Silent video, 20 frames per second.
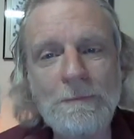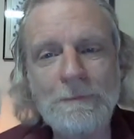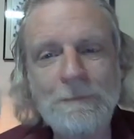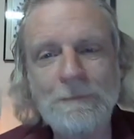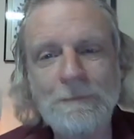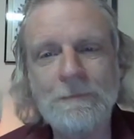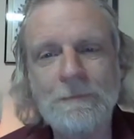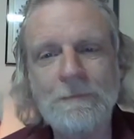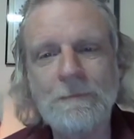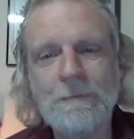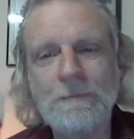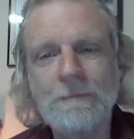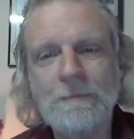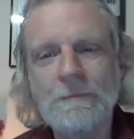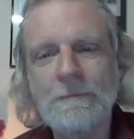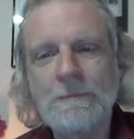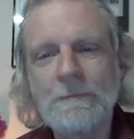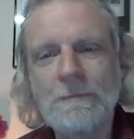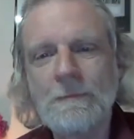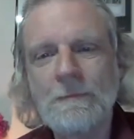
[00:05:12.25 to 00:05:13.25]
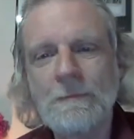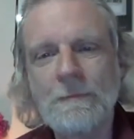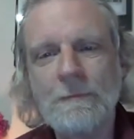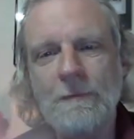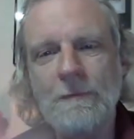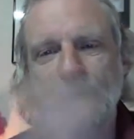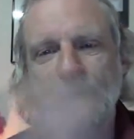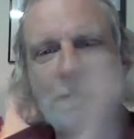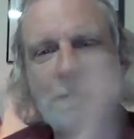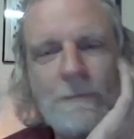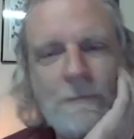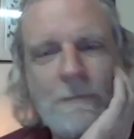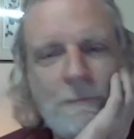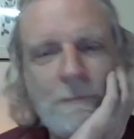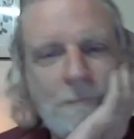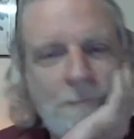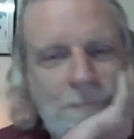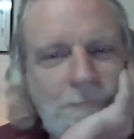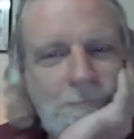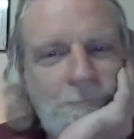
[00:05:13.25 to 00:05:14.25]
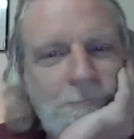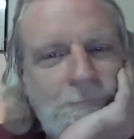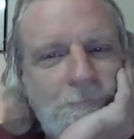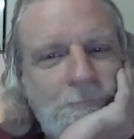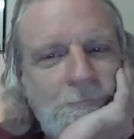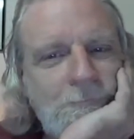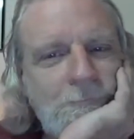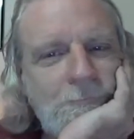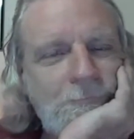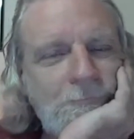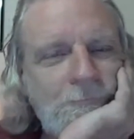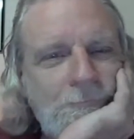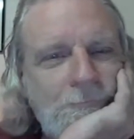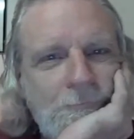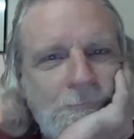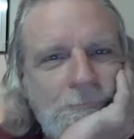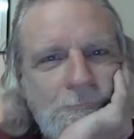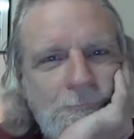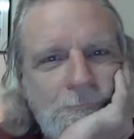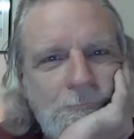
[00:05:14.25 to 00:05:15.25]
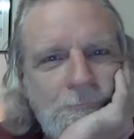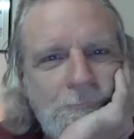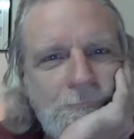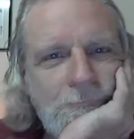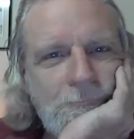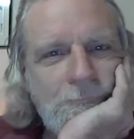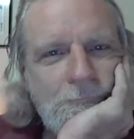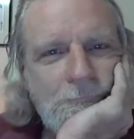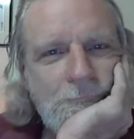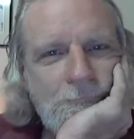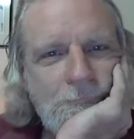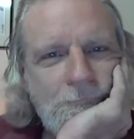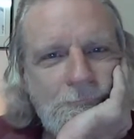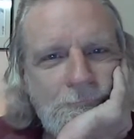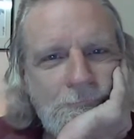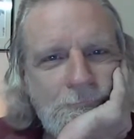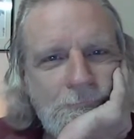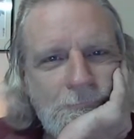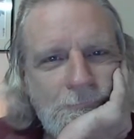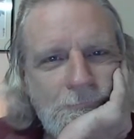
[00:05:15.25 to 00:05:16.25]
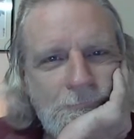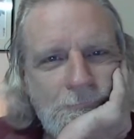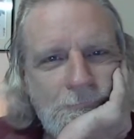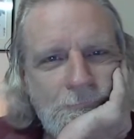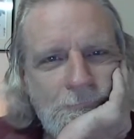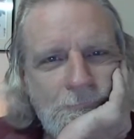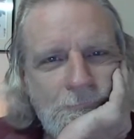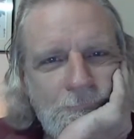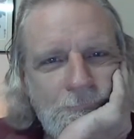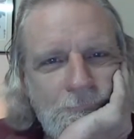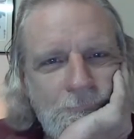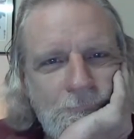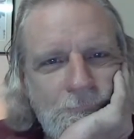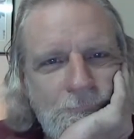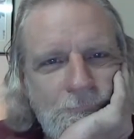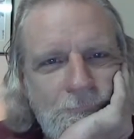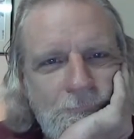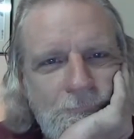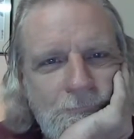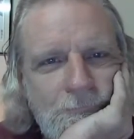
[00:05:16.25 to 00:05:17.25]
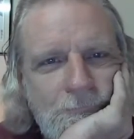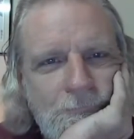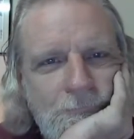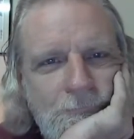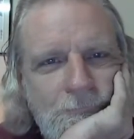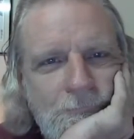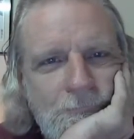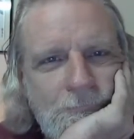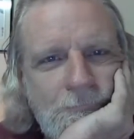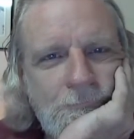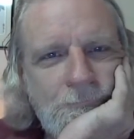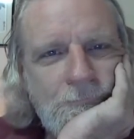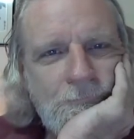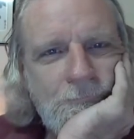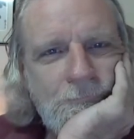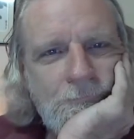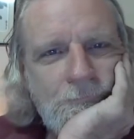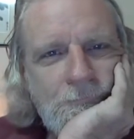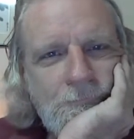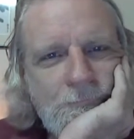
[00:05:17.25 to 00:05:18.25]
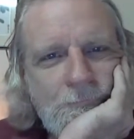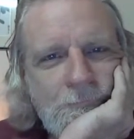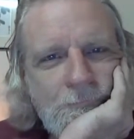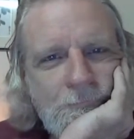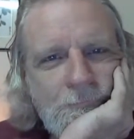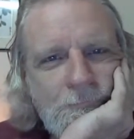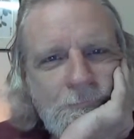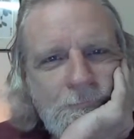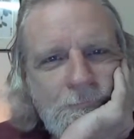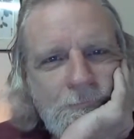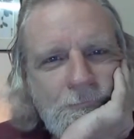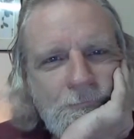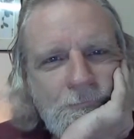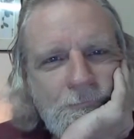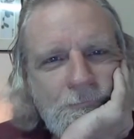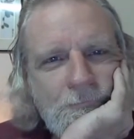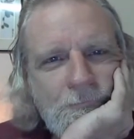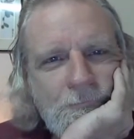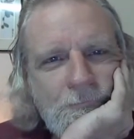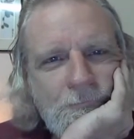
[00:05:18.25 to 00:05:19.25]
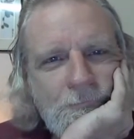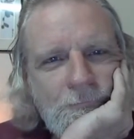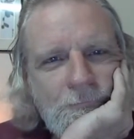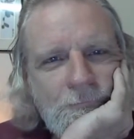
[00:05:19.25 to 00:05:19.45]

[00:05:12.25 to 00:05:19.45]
(no one is talking)